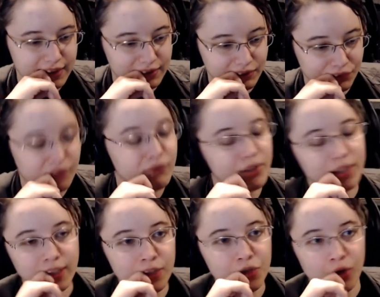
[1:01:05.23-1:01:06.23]
Well,
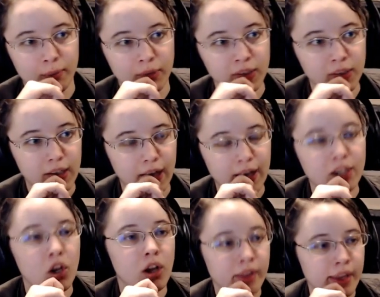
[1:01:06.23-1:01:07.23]
definitely drama, and
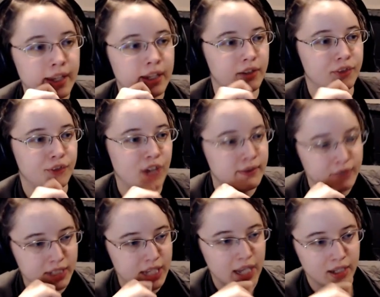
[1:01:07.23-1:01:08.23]
not like
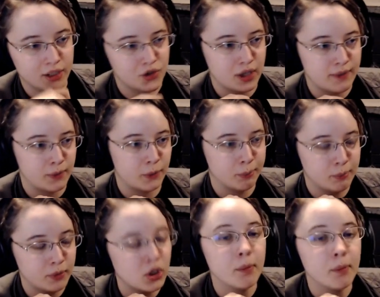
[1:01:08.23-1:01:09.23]
David Cage levels,
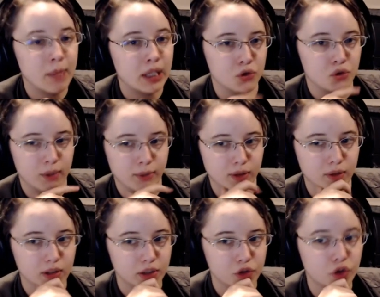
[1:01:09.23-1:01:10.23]
not melodrama,
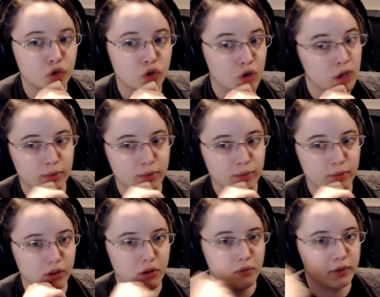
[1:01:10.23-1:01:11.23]
just drama.
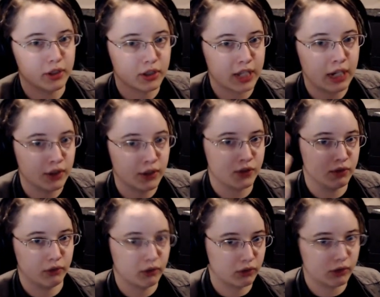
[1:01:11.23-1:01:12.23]
So
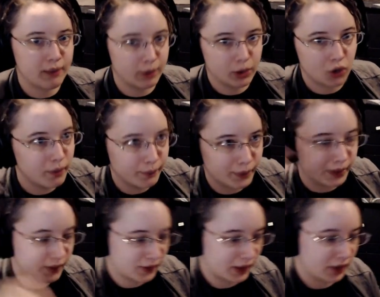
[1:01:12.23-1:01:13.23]
characters having
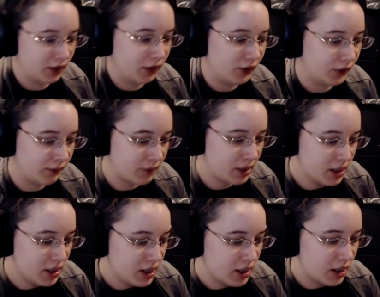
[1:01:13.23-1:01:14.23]
conflicts, that kind of stuff,
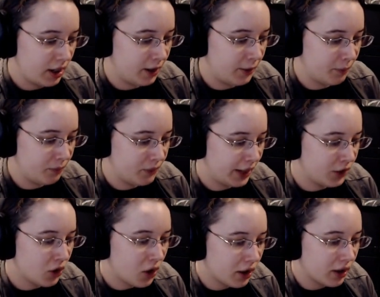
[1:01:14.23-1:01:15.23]
and
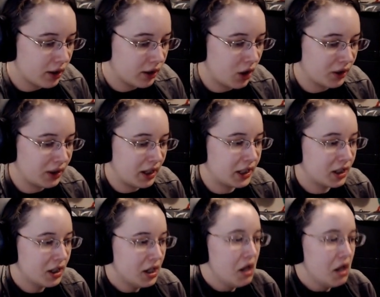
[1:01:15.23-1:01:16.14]
not like.